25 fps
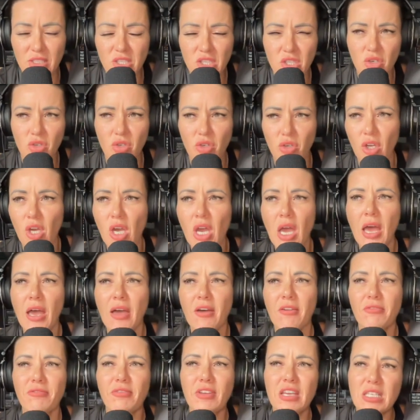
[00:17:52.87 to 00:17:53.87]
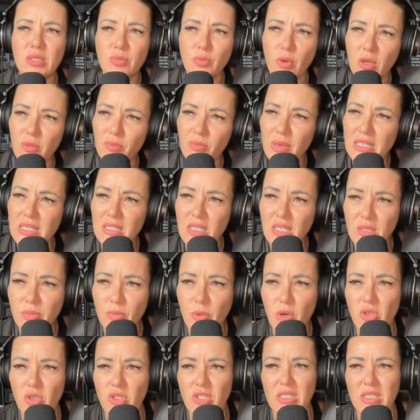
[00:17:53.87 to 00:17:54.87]
through Facebook business
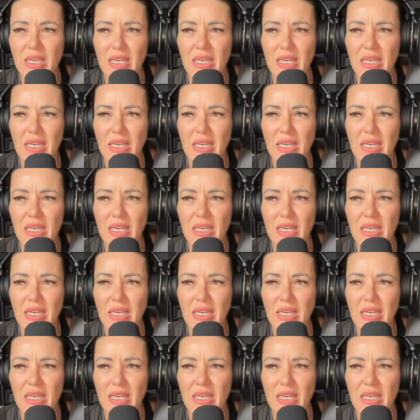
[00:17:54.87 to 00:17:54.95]
posting.